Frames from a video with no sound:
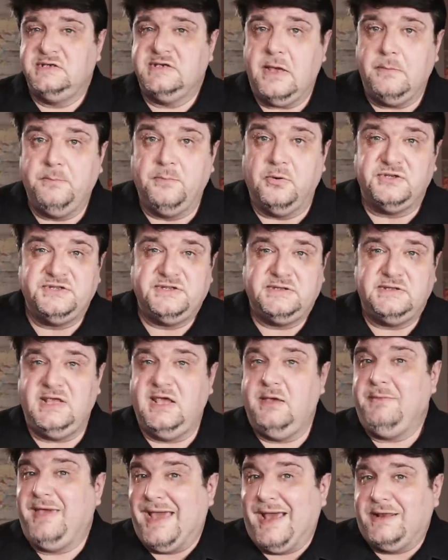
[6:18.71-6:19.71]
example,
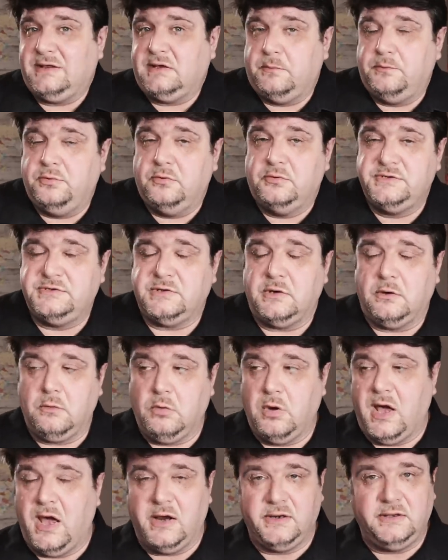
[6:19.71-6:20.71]
steam catapults
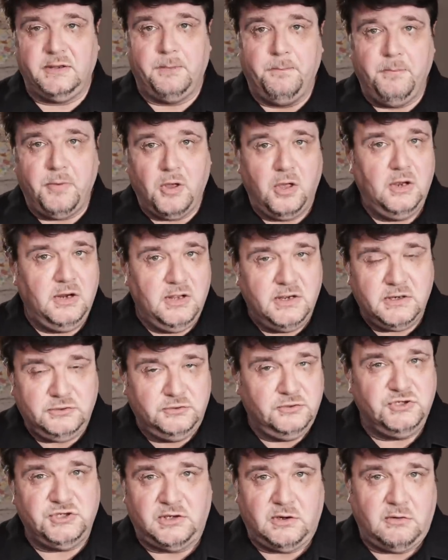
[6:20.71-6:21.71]
require the boiler
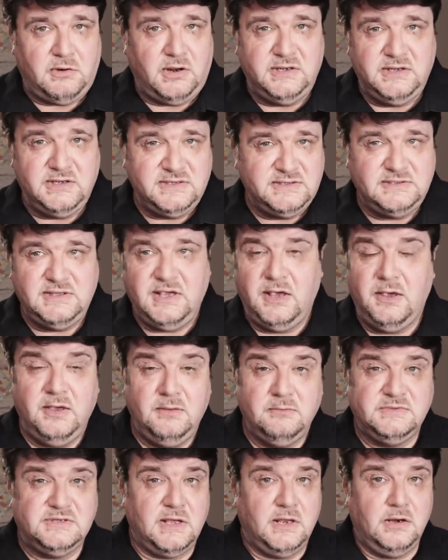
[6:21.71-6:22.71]
to generate the
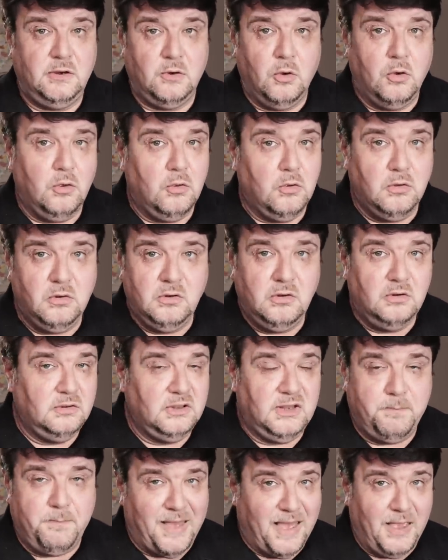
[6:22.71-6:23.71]
steams and all
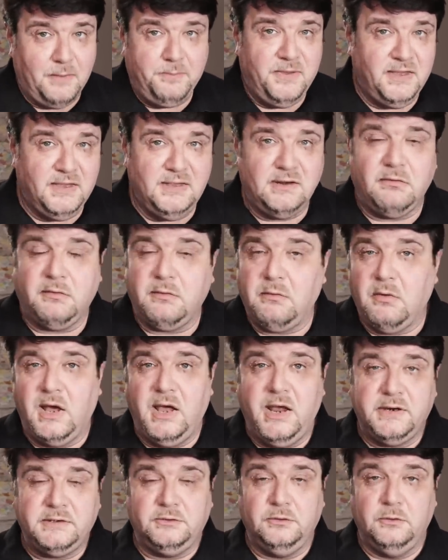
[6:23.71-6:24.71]
the piping
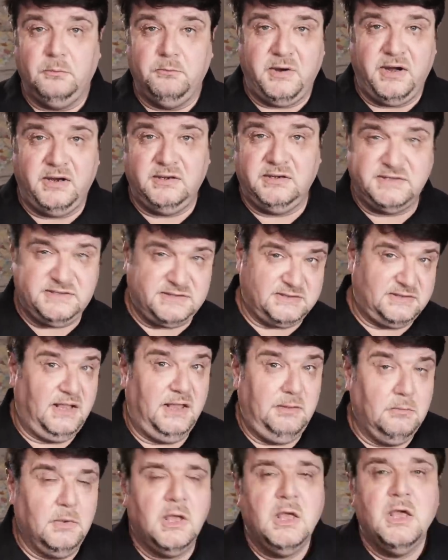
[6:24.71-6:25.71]
required to bring the
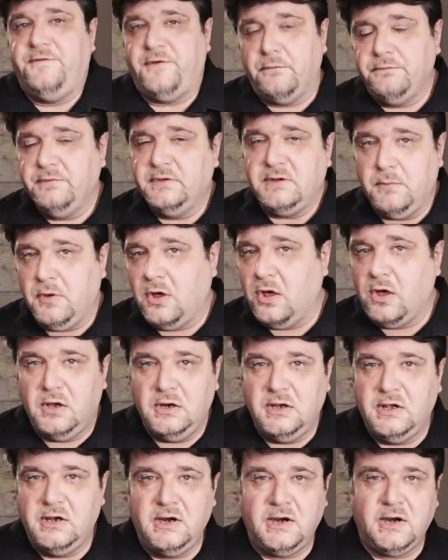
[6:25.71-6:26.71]
steam from the
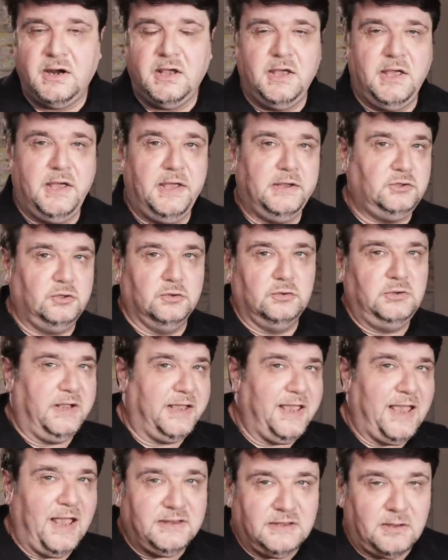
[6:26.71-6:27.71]
boiler uh, to the
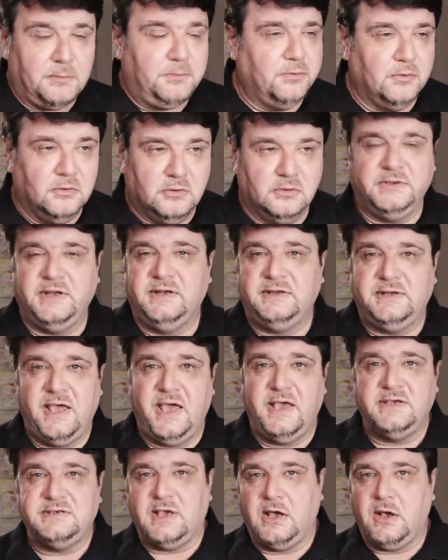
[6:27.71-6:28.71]
catapult that
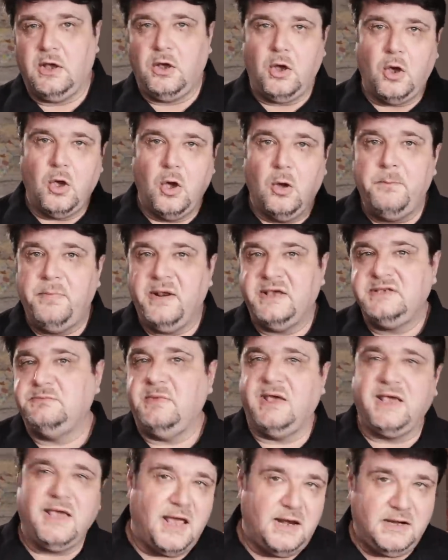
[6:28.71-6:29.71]
has a complex
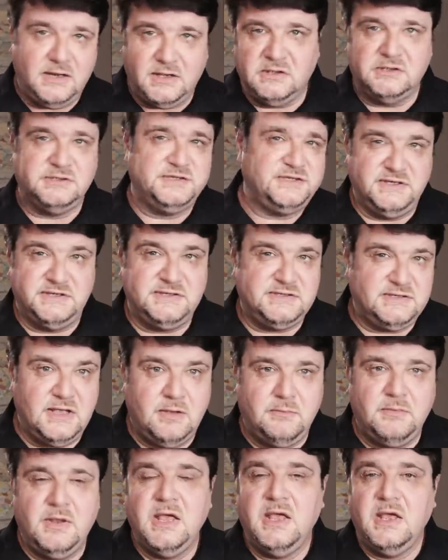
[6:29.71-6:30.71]
mechanical
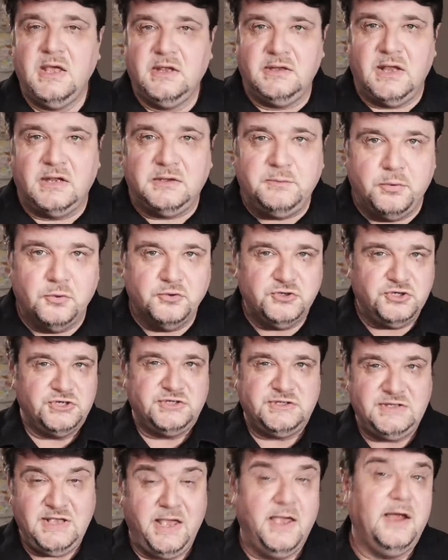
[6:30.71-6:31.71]
system that
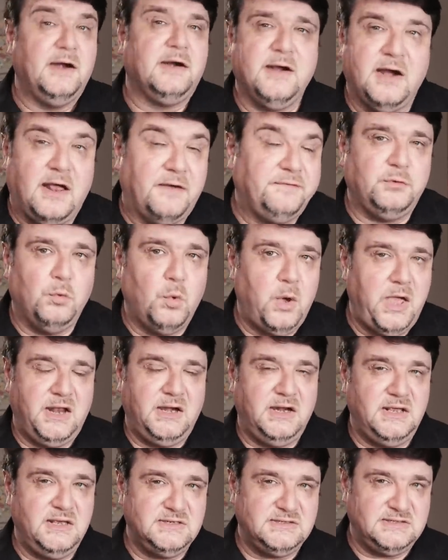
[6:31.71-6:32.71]
pushes the aircraft
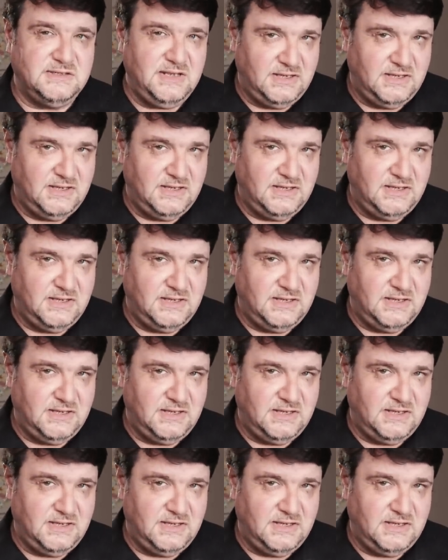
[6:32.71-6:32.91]
when is